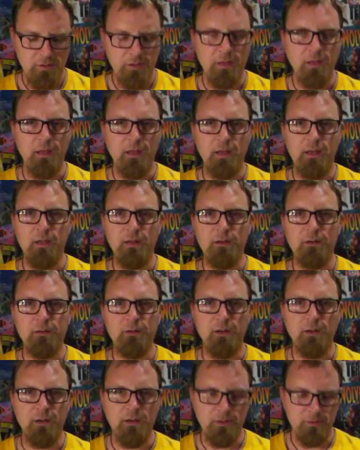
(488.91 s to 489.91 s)
and
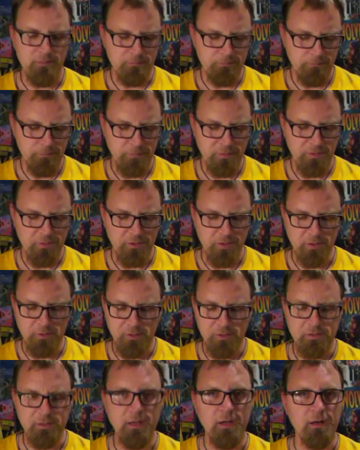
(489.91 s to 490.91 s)

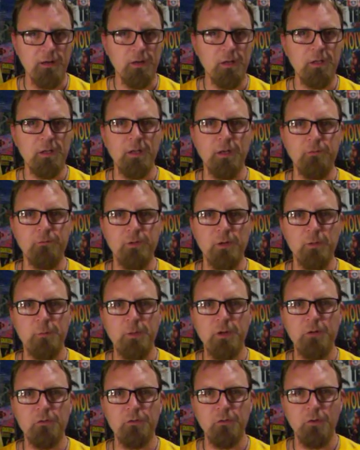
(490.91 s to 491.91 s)
thought, yeah, I like
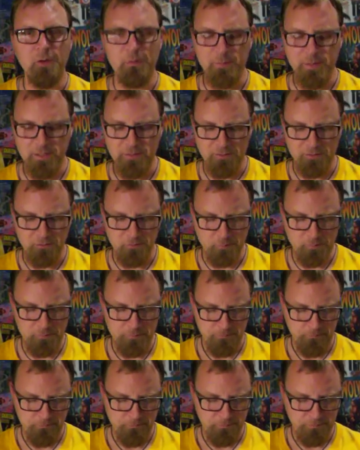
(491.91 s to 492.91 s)
vampires, so I'll back this one.
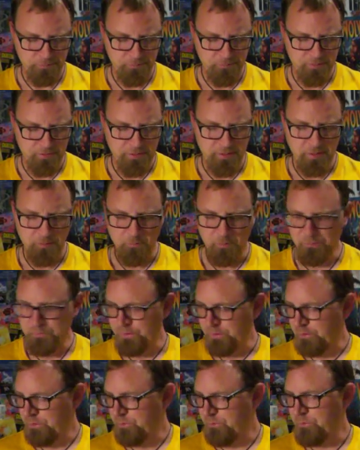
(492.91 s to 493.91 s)
It was a
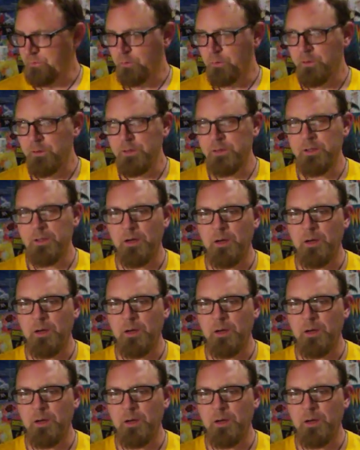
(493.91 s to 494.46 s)
good story.